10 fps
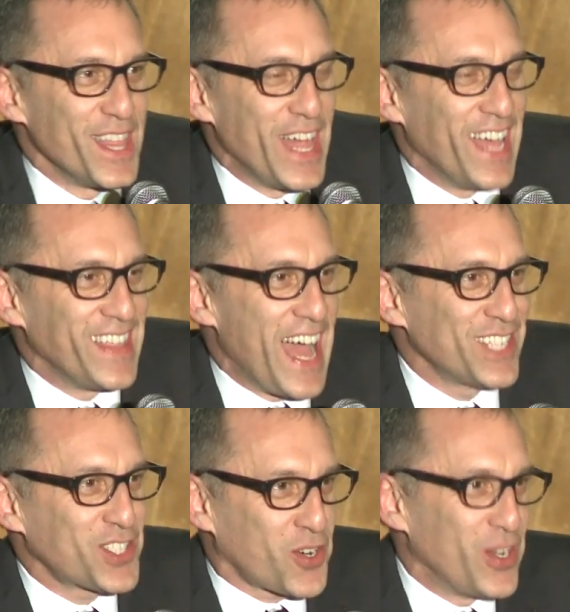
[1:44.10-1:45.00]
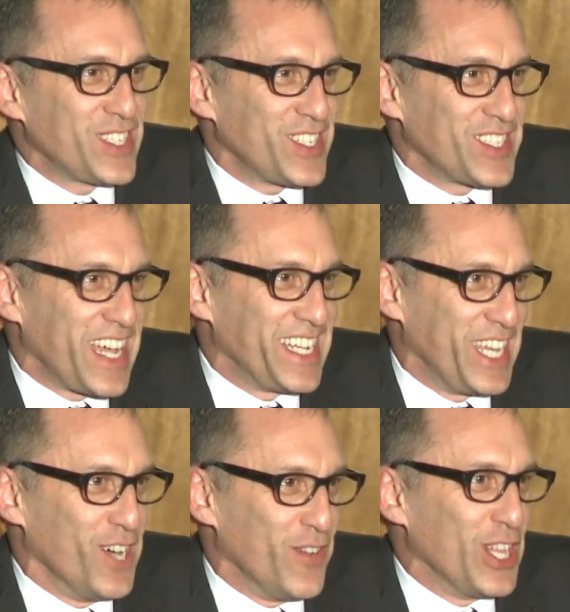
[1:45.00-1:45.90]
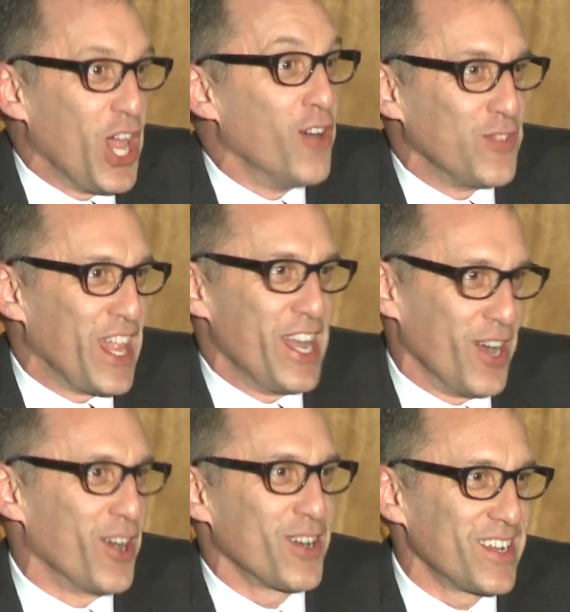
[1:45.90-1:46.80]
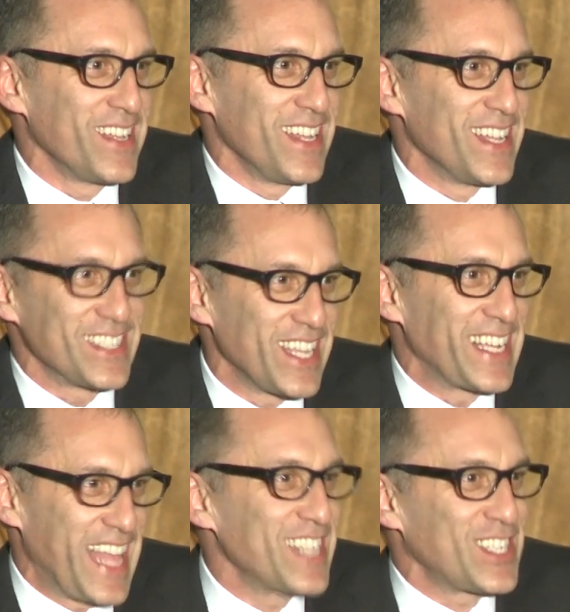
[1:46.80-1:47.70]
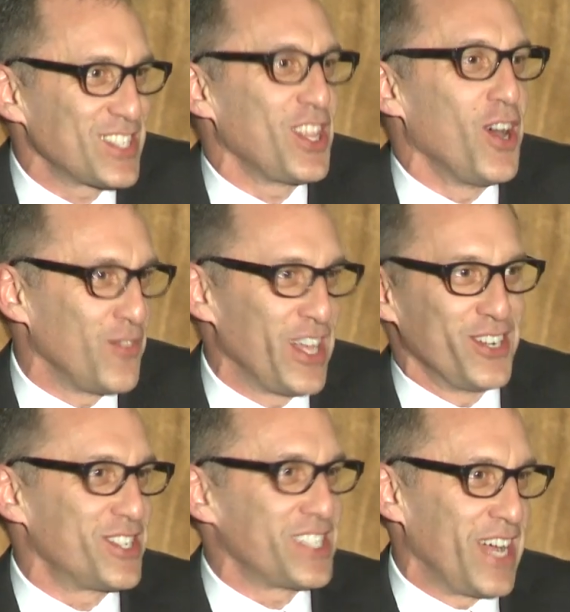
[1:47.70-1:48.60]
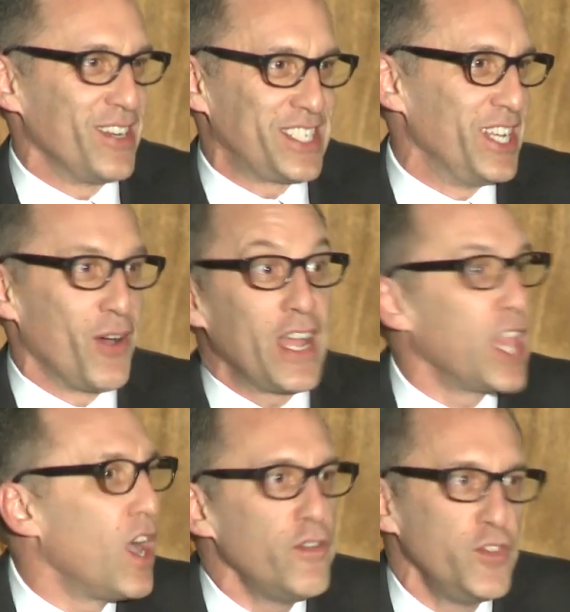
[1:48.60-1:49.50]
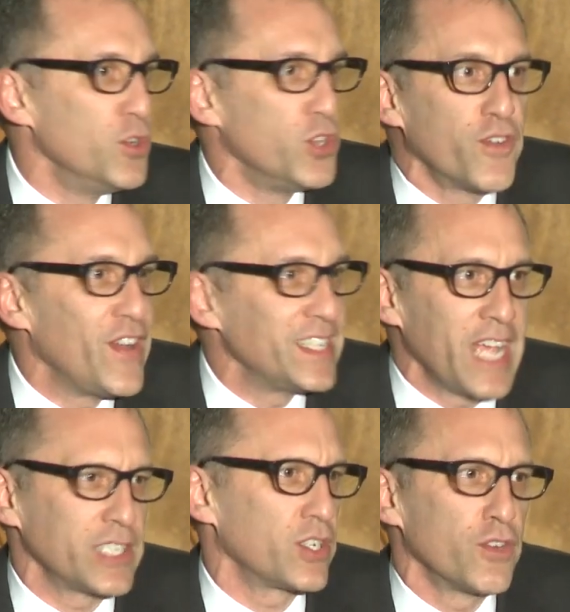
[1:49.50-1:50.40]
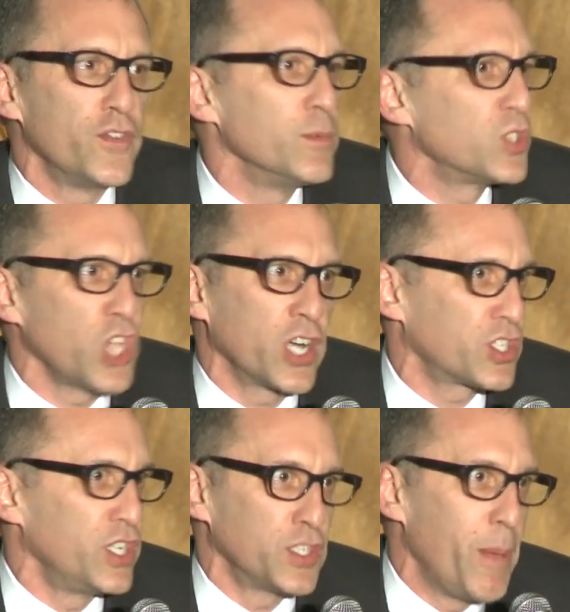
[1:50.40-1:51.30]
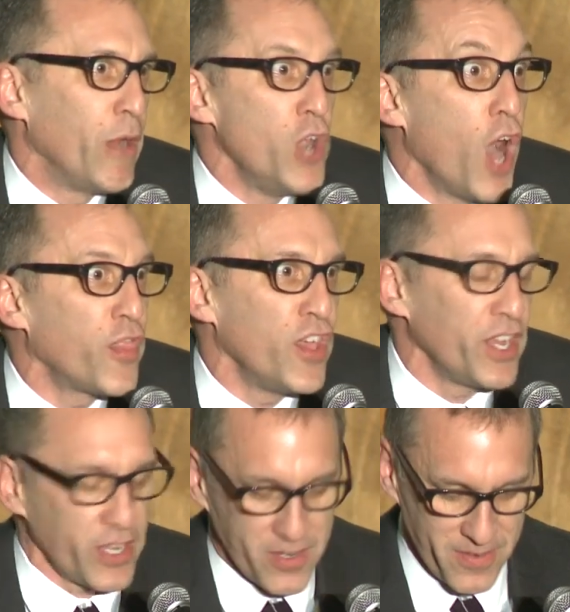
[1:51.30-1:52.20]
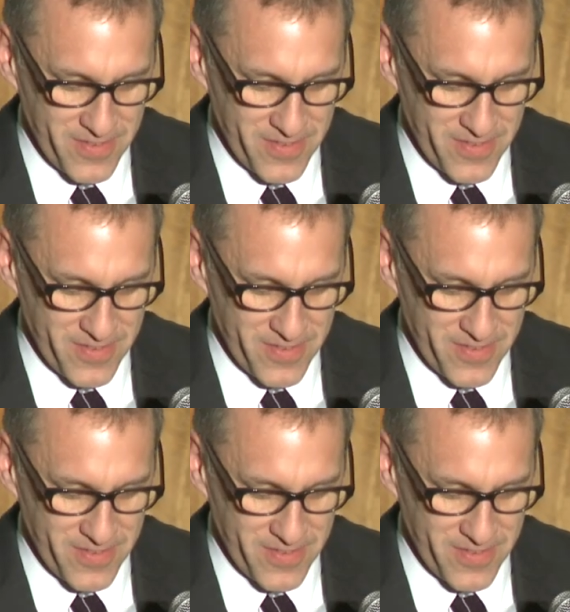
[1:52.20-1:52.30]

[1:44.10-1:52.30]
That's Chris's idea of a love letter. It's like, that's his love letter to Tarantino. I love you, you're fantastic, your film sucks and it's about nothing.